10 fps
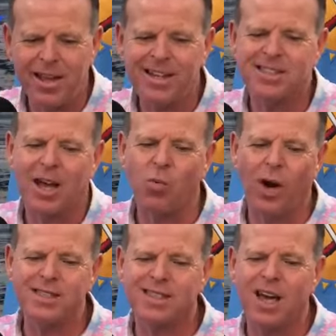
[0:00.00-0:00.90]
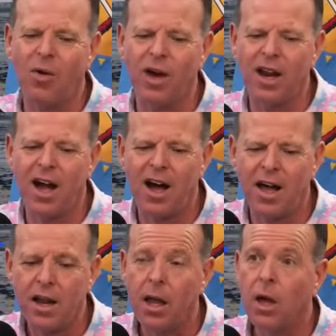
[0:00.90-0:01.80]
in. He's like, what's going
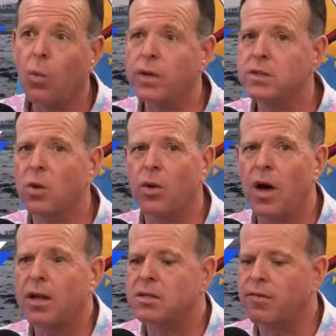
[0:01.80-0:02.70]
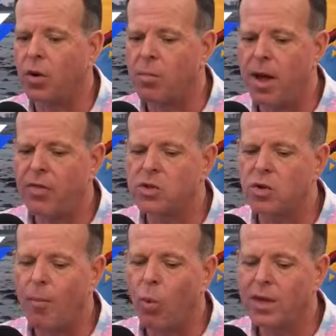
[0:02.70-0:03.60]
on? What's going on is the Florida Panthers are
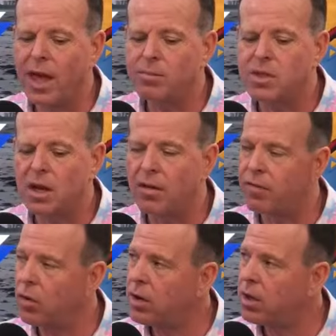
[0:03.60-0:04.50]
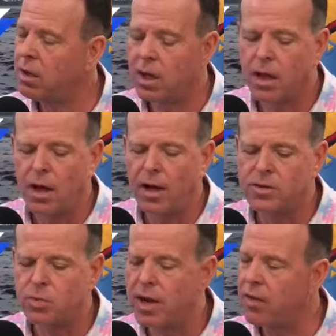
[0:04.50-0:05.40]
up 1-0 Florida.
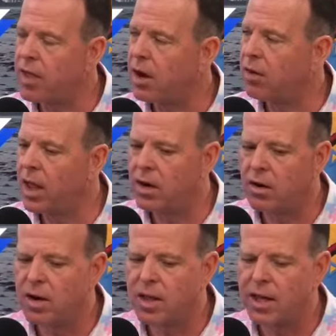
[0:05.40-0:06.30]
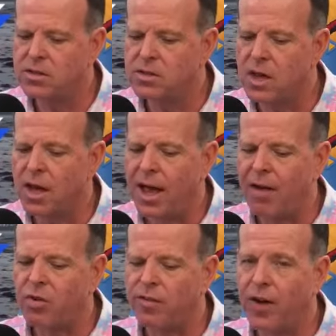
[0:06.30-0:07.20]
Sarina on the Carolina Hurricanes
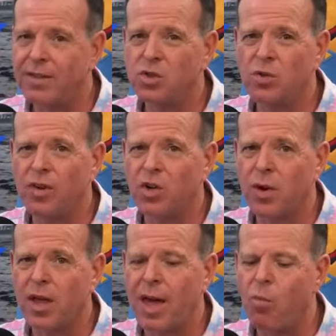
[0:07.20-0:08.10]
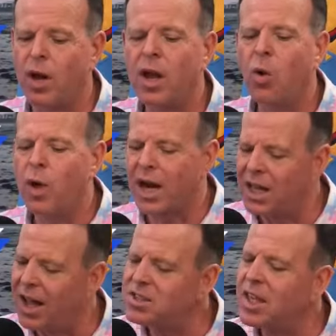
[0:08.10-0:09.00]
after a 5-2 victory in Game 1. We got a
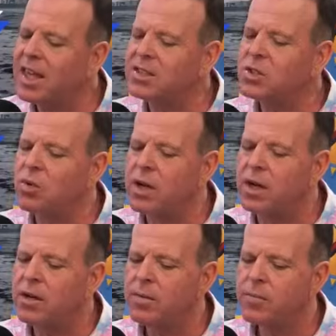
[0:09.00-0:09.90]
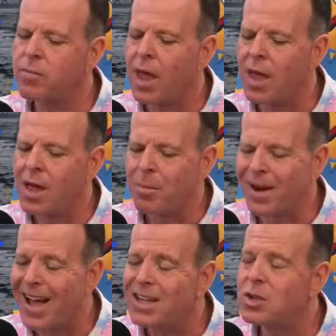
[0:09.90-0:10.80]
lot to get to here. But
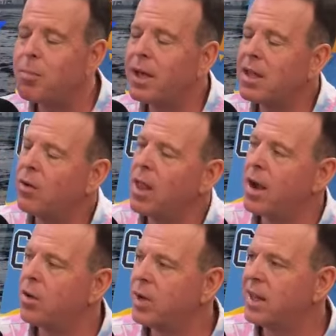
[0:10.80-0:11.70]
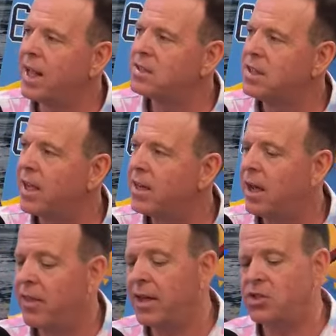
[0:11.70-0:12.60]
I actually picked Carolina to win last night,
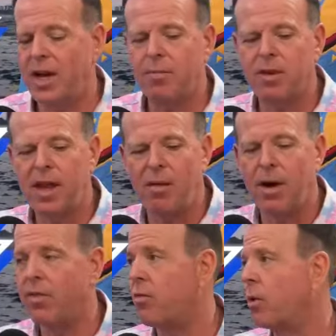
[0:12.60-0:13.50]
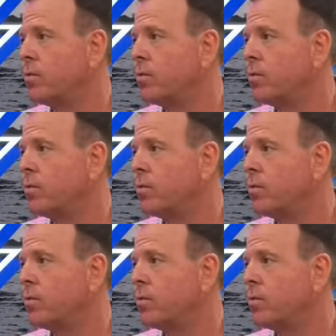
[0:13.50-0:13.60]
and they jammed it down my throat.